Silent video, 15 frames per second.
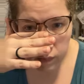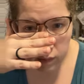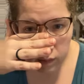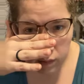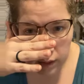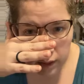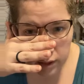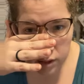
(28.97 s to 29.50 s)

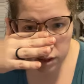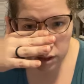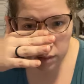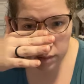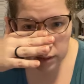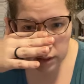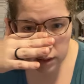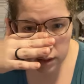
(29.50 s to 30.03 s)
Okay,
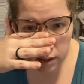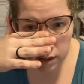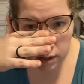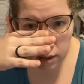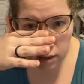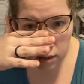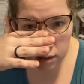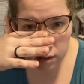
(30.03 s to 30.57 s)
Shelby's in
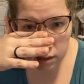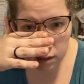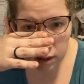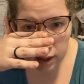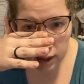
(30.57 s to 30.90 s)
here.